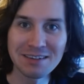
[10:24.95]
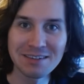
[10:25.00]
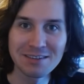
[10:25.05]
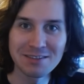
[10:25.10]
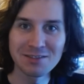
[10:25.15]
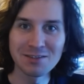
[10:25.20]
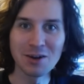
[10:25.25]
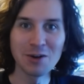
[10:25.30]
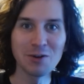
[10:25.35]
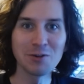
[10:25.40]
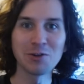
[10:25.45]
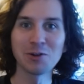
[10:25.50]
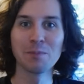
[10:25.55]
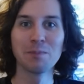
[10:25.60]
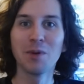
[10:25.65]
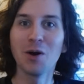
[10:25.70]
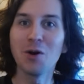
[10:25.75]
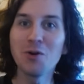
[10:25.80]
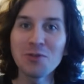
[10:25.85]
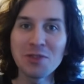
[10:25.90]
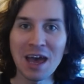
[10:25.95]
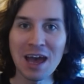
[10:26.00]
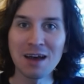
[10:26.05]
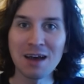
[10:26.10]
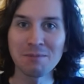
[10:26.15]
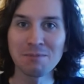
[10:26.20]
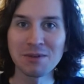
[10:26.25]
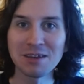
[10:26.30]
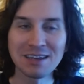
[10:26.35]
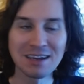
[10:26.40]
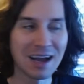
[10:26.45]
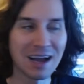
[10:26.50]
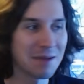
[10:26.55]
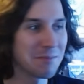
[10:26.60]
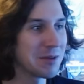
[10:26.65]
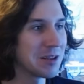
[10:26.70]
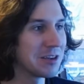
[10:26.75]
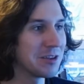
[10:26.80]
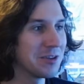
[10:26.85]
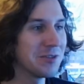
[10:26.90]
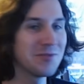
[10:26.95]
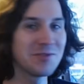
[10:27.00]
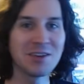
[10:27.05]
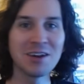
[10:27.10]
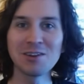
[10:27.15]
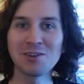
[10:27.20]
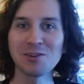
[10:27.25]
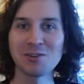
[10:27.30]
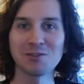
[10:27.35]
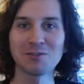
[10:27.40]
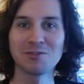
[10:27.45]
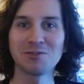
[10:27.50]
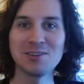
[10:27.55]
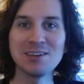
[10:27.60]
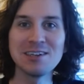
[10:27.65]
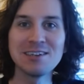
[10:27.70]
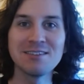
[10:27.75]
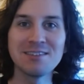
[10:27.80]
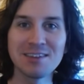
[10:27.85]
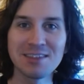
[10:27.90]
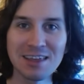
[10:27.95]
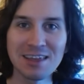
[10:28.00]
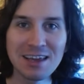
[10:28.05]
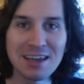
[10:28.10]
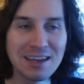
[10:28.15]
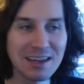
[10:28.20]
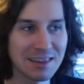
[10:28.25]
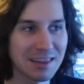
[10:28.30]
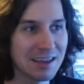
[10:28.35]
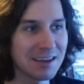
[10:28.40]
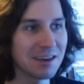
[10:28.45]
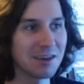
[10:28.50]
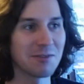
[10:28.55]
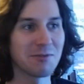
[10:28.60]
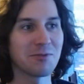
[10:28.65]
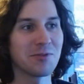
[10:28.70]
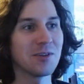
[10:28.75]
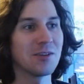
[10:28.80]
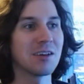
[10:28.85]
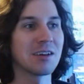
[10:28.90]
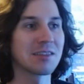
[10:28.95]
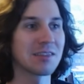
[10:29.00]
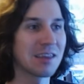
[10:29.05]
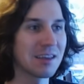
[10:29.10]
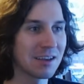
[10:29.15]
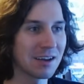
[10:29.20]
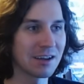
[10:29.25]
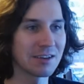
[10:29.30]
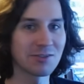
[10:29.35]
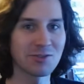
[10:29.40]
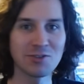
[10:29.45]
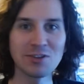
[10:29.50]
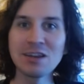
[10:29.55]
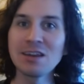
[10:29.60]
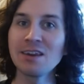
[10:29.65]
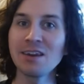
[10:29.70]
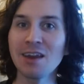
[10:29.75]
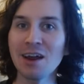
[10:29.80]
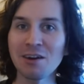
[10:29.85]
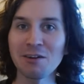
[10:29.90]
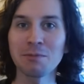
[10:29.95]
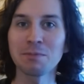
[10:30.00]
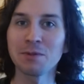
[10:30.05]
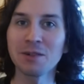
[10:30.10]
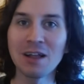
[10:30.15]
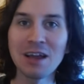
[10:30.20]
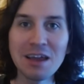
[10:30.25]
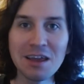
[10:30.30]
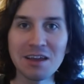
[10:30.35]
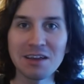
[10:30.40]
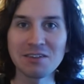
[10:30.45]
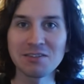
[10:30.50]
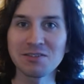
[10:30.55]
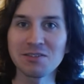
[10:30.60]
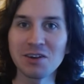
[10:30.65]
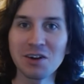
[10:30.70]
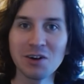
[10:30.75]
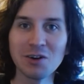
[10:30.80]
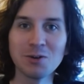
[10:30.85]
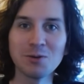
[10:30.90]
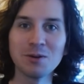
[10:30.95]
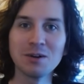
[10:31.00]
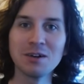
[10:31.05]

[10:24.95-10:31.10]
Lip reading: So you're both happy. I mean, you've done your cheesy thing and they didn't feel like they got cheated out of playing. So